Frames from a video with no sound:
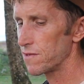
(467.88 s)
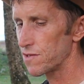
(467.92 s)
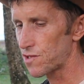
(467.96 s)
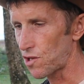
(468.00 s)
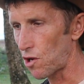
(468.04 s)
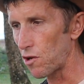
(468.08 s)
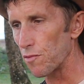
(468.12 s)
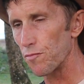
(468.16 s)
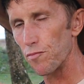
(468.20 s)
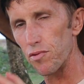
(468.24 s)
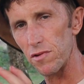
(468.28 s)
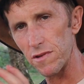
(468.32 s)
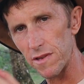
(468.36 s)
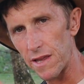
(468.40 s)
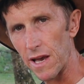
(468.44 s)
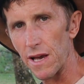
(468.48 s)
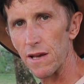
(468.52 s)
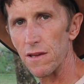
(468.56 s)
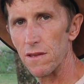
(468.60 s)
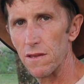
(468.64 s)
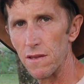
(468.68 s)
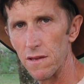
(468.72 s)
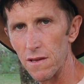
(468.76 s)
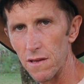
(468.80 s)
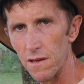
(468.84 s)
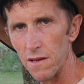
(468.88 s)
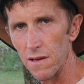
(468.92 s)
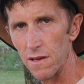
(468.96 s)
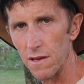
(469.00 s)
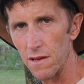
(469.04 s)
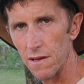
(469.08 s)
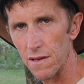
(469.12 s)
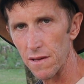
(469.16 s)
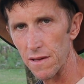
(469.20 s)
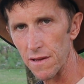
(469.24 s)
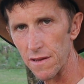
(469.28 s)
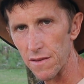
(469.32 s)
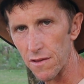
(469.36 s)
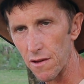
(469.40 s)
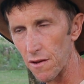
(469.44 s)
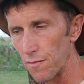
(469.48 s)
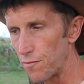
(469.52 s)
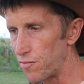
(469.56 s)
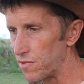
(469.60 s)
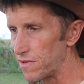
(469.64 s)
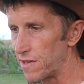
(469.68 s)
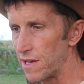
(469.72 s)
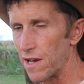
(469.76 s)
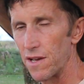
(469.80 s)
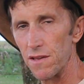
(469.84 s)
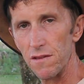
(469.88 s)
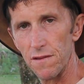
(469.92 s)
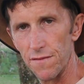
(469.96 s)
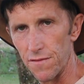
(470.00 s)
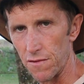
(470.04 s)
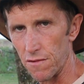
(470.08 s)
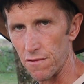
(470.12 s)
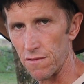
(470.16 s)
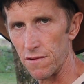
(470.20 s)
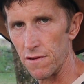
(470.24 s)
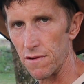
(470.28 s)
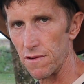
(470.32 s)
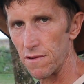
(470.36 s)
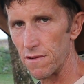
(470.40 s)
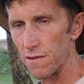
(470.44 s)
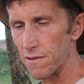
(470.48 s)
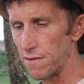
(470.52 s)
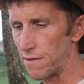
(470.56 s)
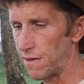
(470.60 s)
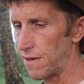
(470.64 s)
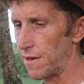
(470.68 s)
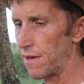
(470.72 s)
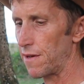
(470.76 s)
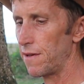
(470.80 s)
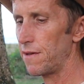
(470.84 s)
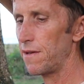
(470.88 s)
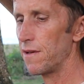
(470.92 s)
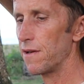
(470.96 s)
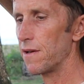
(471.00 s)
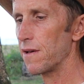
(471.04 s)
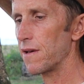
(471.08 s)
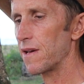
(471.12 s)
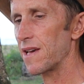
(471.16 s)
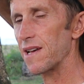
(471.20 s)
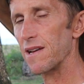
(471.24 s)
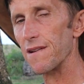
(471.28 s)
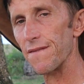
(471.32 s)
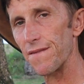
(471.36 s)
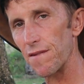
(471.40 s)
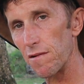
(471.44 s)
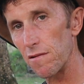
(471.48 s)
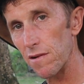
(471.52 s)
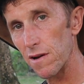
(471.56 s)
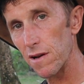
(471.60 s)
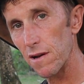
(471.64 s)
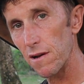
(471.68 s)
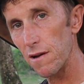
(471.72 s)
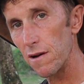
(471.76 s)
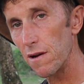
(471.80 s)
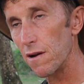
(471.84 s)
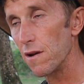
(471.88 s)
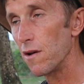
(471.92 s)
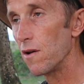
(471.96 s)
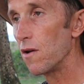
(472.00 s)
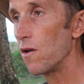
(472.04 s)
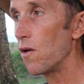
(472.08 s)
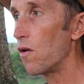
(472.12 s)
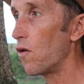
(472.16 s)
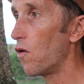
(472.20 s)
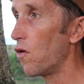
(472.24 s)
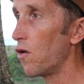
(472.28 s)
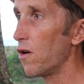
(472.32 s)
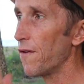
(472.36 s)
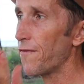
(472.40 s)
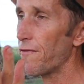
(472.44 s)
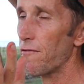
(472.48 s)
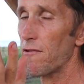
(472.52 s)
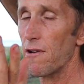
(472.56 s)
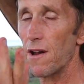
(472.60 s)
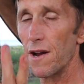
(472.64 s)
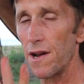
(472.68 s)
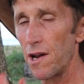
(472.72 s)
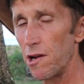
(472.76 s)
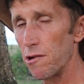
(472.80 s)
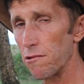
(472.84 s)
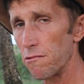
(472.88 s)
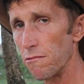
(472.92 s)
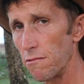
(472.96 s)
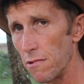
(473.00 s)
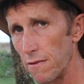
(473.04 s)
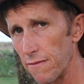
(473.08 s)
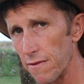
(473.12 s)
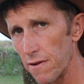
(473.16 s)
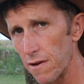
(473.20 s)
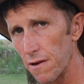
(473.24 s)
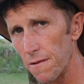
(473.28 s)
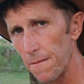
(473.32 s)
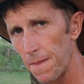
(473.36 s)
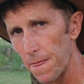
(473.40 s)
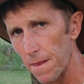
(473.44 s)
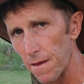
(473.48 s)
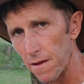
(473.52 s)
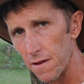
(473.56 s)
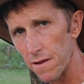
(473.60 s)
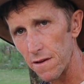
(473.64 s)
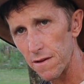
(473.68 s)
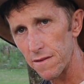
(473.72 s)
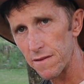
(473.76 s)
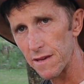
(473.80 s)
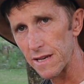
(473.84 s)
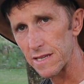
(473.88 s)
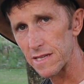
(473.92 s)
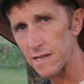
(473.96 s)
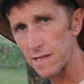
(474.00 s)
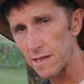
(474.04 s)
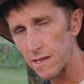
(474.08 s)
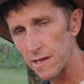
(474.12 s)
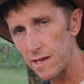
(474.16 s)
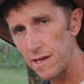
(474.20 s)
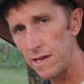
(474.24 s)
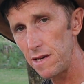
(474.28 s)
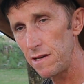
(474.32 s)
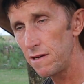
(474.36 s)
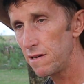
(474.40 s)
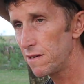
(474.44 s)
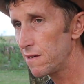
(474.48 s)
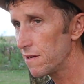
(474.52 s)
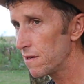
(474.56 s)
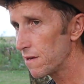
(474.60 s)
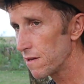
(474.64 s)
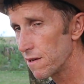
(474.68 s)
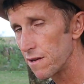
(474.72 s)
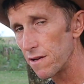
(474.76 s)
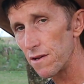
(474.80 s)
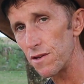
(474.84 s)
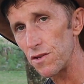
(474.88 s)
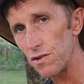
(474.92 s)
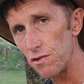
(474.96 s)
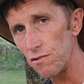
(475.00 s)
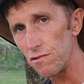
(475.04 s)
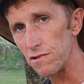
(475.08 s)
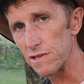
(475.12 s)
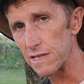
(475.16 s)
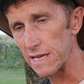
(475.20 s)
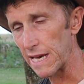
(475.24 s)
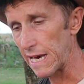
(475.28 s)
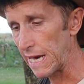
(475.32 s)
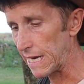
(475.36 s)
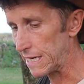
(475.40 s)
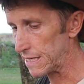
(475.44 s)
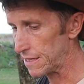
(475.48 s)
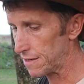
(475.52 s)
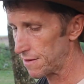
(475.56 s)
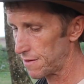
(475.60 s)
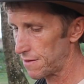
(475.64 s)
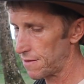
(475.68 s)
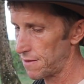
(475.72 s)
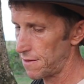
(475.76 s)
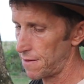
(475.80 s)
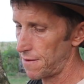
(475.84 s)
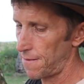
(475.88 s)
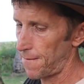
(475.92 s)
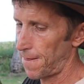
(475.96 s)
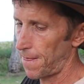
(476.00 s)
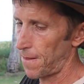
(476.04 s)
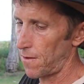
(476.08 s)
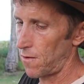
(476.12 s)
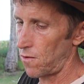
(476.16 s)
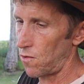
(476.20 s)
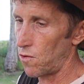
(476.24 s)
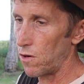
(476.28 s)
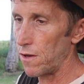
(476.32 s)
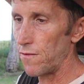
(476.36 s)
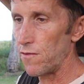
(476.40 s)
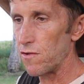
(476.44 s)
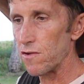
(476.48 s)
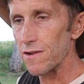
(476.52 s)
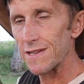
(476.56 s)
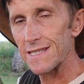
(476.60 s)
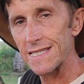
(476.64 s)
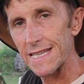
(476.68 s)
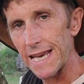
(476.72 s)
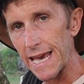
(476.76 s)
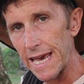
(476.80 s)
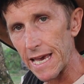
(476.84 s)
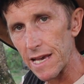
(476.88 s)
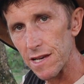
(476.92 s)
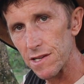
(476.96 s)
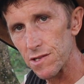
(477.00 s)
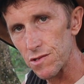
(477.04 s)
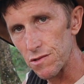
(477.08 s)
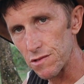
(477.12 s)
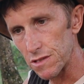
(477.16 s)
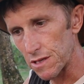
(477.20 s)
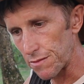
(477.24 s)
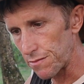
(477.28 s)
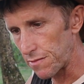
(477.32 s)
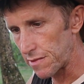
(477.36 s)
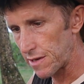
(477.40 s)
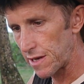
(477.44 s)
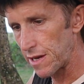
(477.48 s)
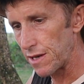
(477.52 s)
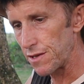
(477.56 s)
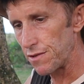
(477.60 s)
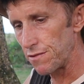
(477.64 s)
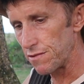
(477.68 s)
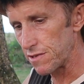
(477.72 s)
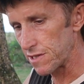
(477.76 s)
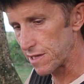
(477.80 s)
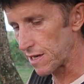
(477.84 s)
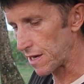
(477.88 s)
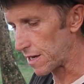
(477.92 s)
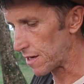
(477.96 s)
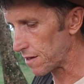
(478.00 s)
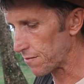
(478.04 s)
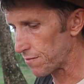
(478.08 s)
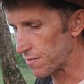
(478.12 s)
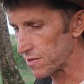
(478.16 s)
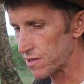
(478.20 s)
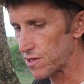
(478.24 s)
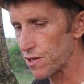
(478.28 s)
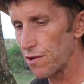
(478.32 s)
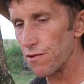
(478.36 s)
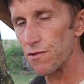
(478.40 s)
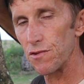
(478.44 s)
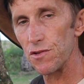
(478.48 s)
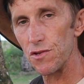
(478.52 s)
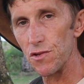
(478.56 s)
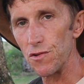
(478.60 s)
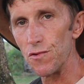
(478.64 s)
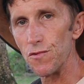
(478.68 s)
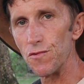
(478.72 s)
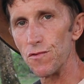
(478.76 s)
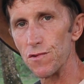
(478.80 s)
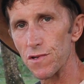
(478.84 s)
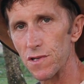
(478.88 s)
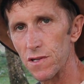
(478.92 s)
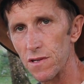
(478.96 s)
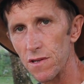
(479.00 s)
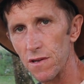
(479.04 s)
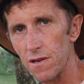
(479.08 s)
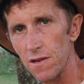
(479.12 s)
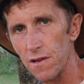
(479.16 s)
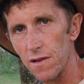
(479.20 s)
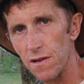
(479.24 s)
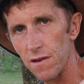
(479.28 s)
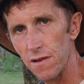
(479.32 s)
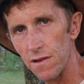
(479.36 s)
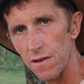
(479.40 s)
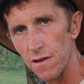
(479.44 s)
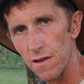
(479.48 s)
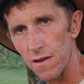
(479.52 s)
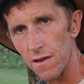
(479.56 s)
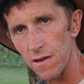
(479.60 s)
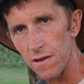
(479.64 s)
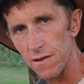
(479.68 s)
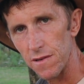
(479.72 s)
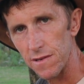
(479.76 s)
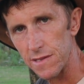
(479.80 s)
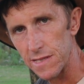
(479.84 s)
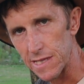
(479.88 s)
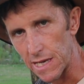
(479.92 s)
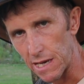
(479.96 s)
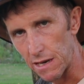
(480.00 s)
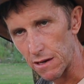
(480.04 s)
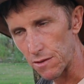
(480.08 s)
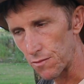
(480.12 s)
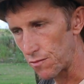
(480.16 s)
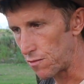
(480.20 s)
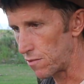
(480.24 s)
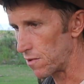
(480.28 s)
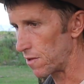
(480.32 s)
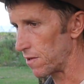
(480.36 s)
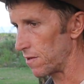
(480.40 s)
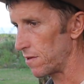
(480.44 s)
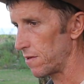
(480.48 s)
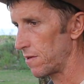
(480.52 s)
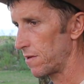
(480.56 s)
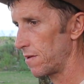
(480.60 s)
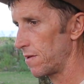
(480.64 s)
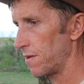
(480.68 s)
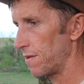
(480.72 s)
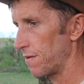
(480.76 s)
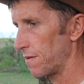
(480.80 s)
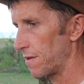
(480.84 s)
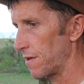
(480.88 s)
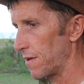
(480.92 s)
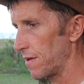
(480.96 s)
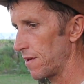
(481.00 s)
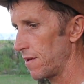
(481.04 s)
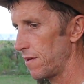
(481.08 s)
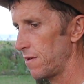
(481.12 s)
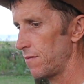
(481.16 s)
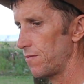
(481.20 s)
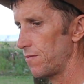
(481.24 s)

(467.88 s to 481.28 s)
Don't put that in your food. Okay, get a filter, or if you're out near a river that's clean, use that. Or if you've got tanks or something like that, use that. But don't use town water, okay?